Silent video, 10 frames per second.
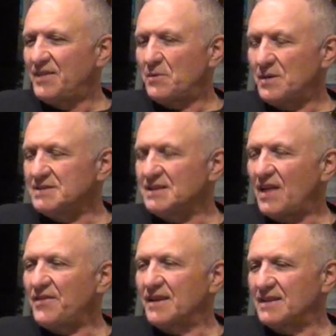There was
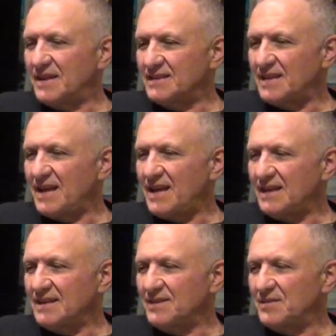nothing like
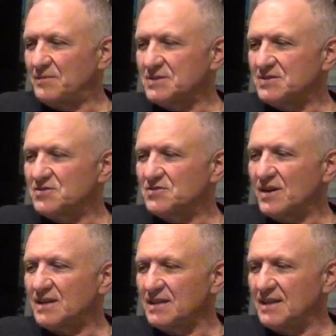that. It was
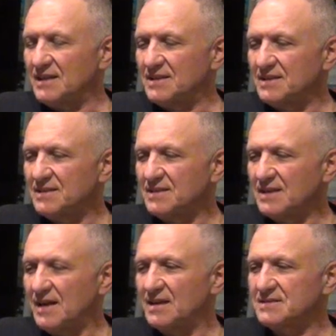strictly
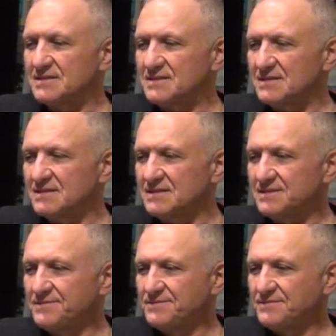us.
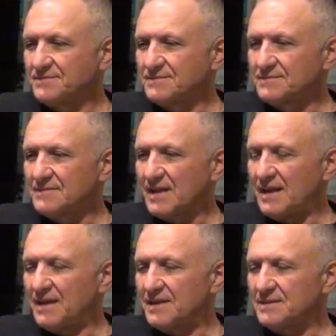And
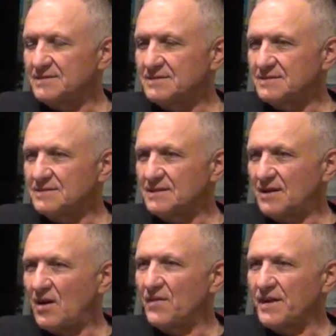
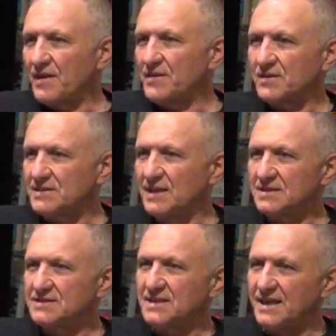all the other
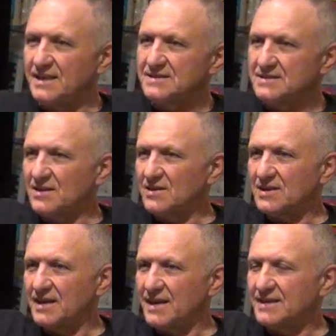little scenes all
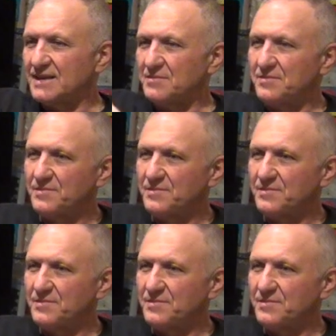connected